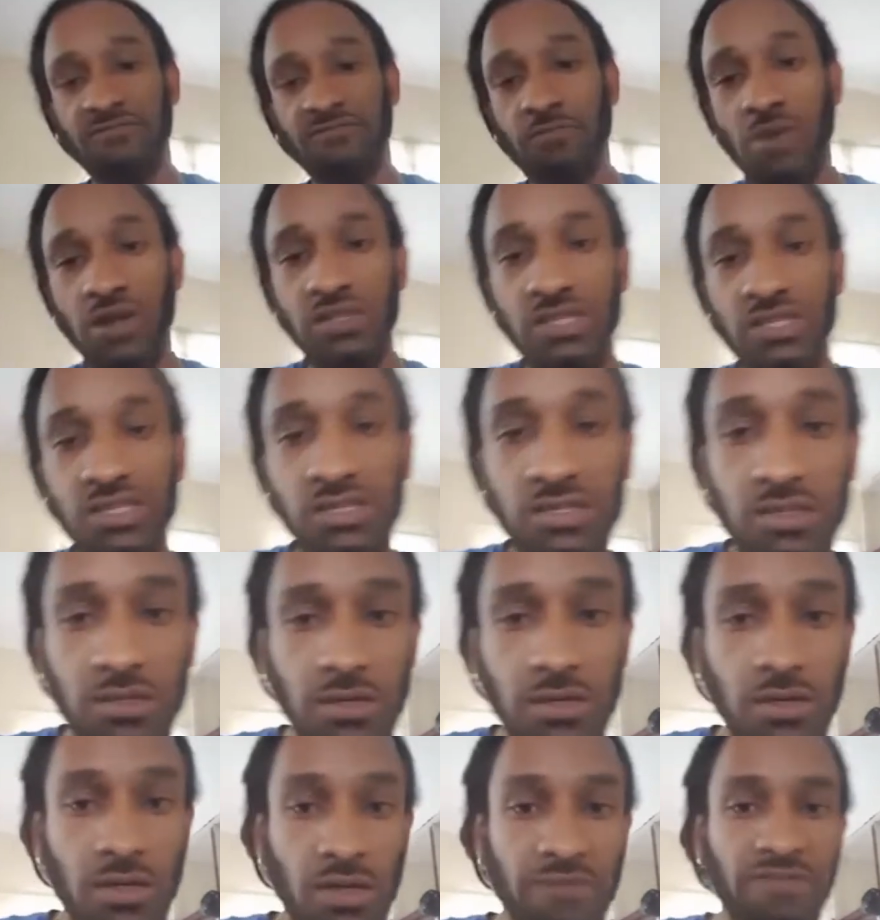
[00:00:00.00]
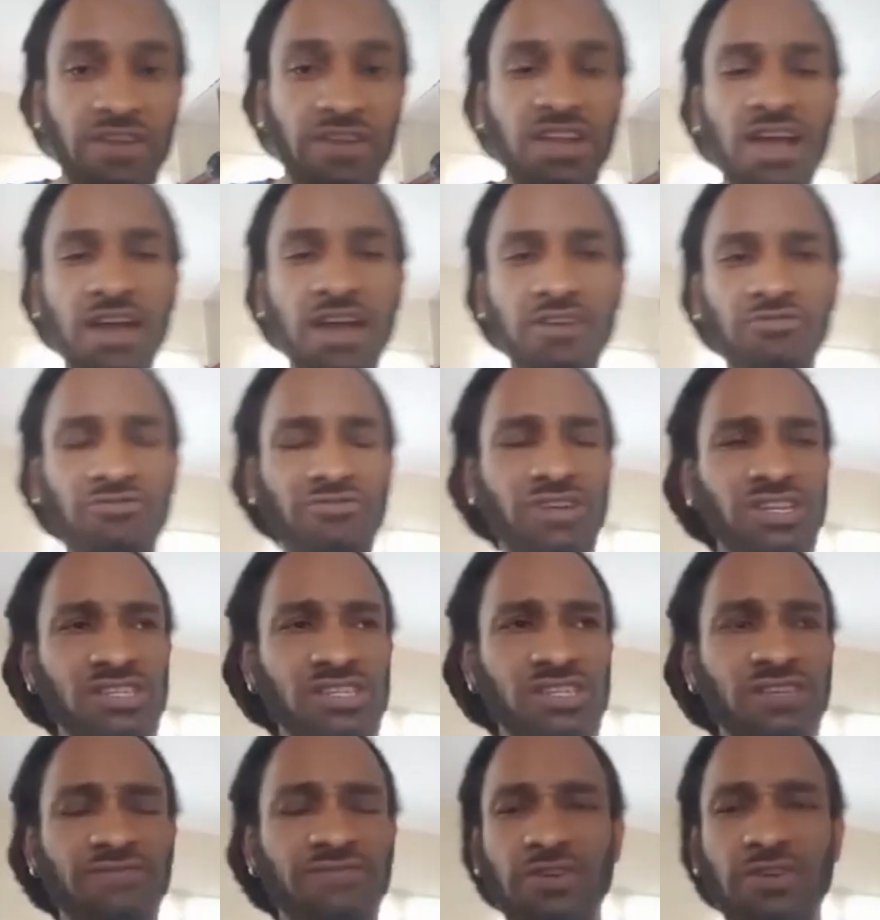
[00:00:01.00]
much, if you're not
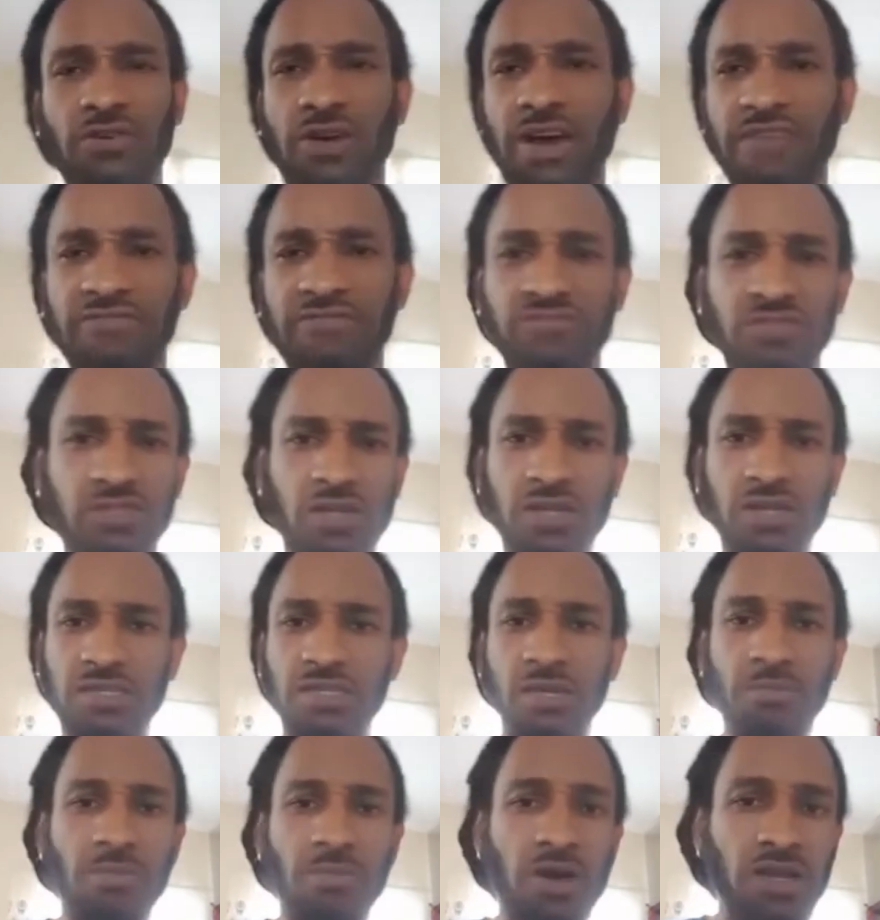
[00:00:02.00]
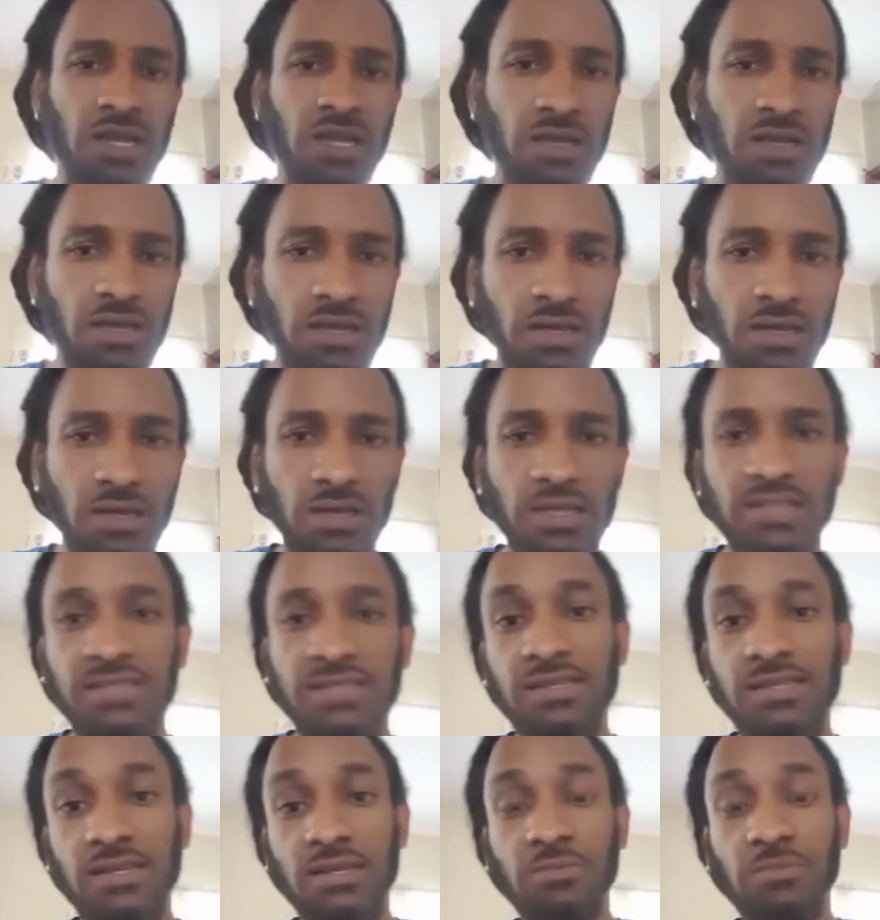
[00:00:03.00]
rich, if you don't have tons of money,
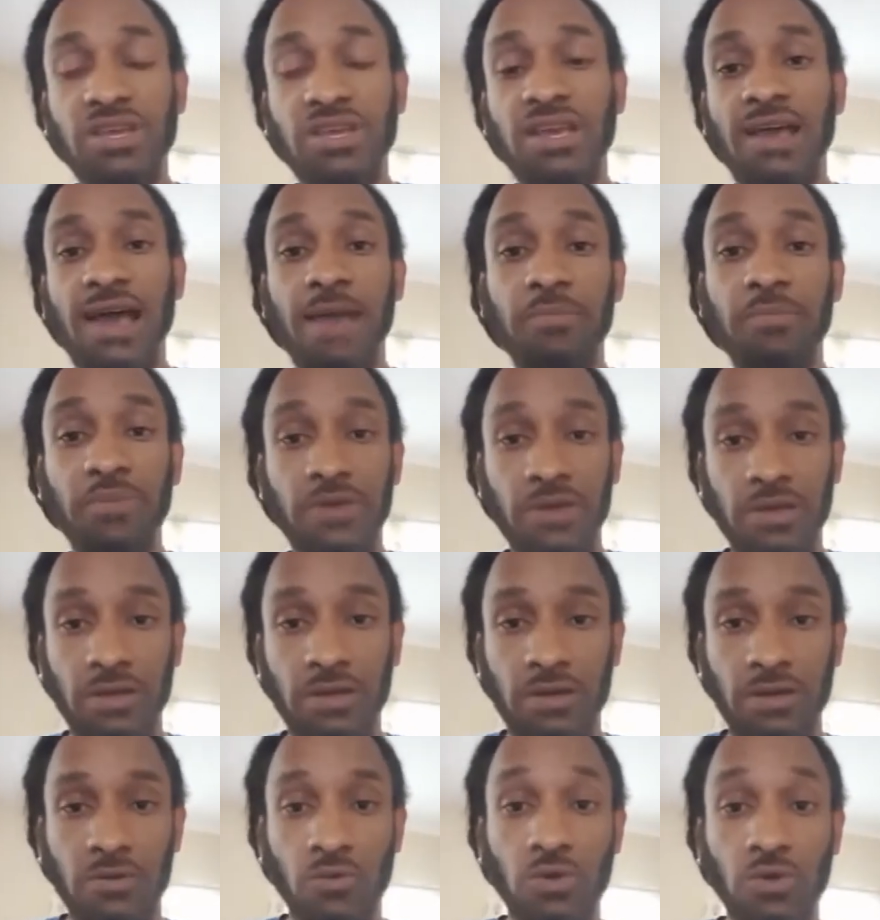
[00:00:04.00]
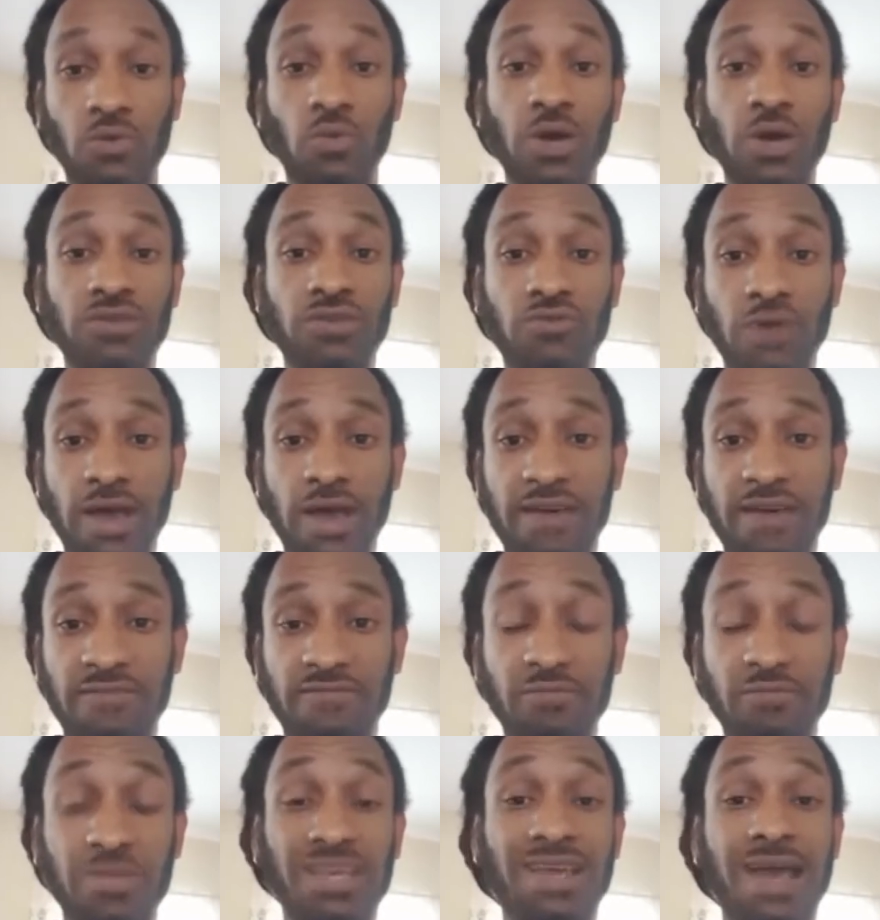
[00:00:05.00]
still be happy with what you
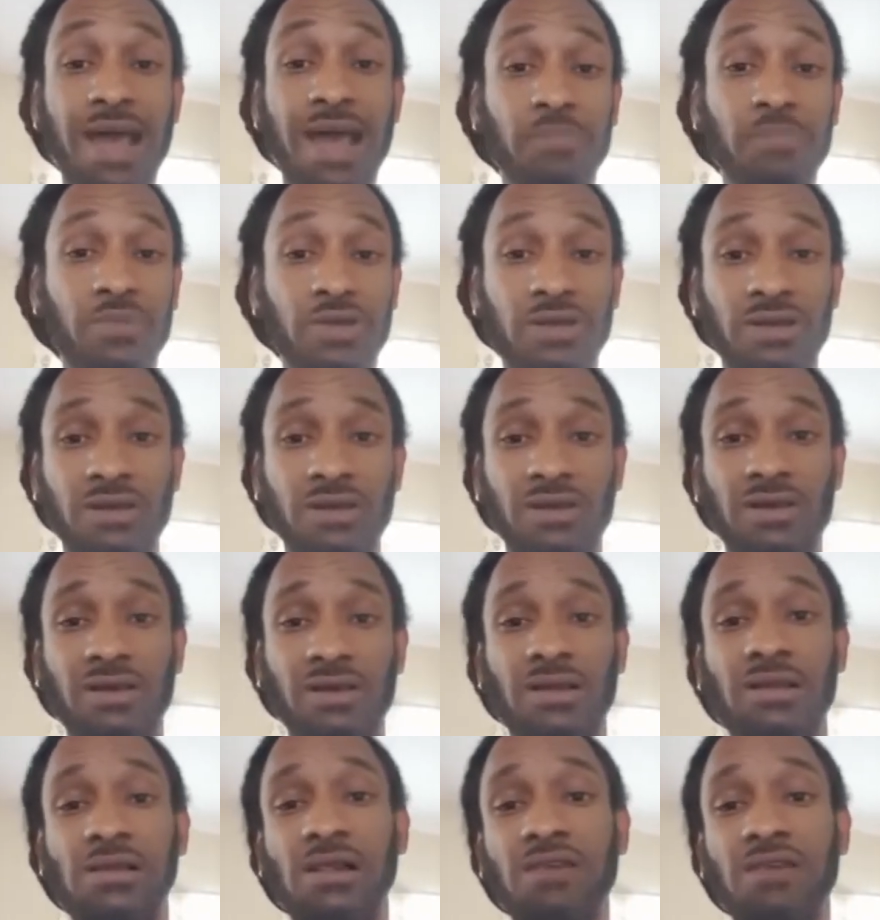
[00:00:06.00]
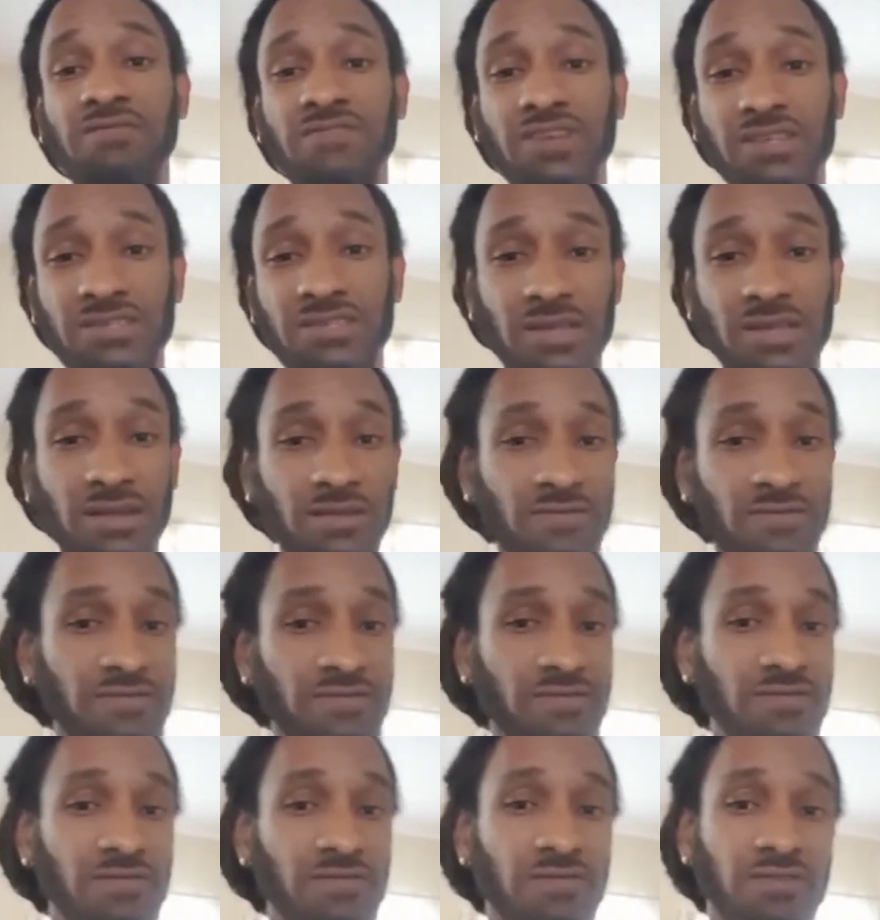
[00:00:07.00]
have. Be happy. Love yourself.